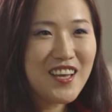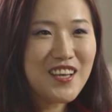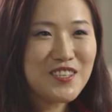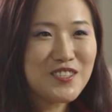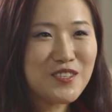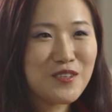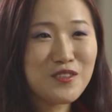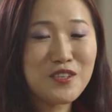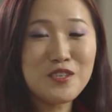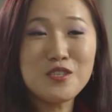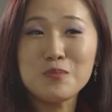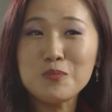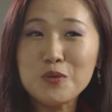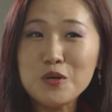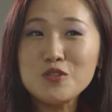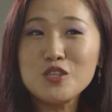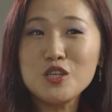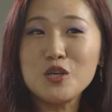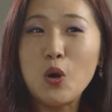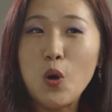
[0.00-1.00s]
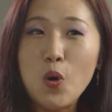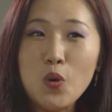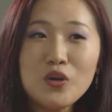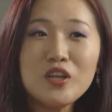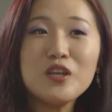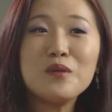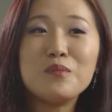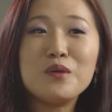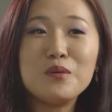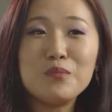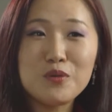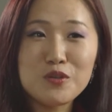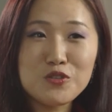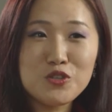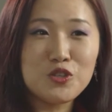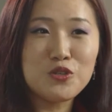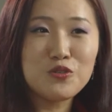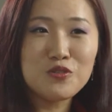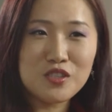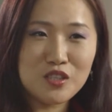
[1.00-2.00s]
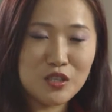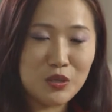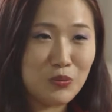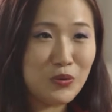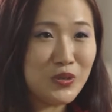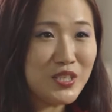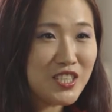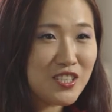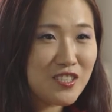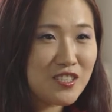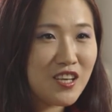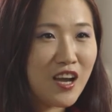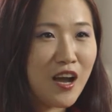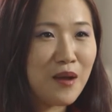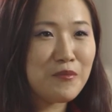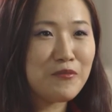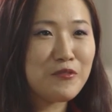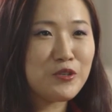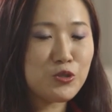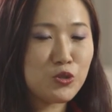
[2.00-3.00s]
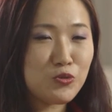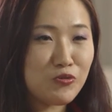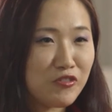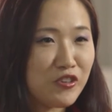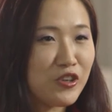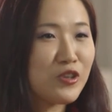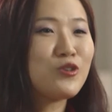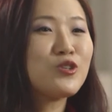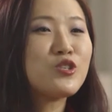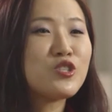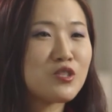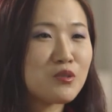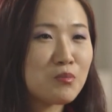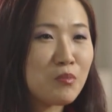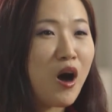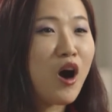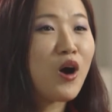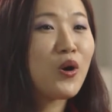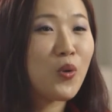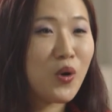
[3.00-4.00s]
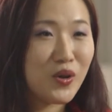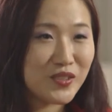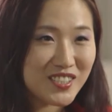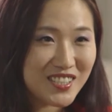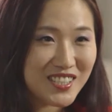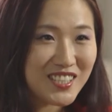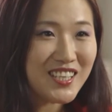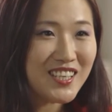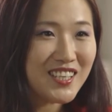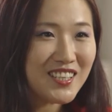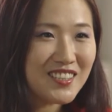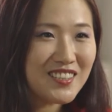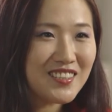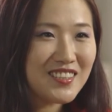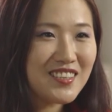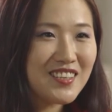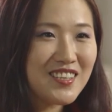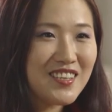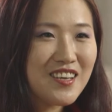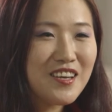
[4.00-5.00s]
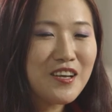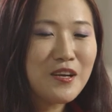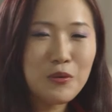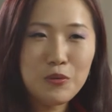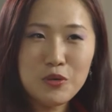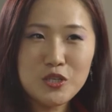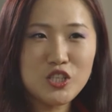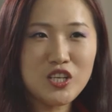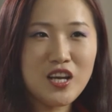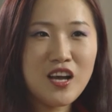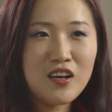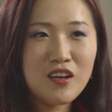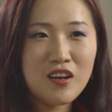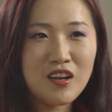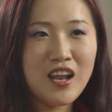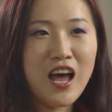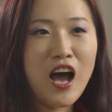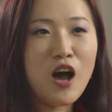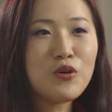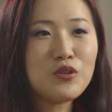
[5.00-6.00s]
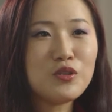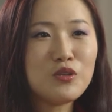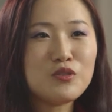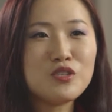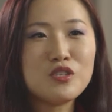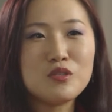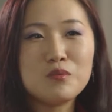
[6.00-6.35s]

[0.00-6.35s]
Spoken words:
So this protein only be produced in the wintertime with very small quantity, which allow those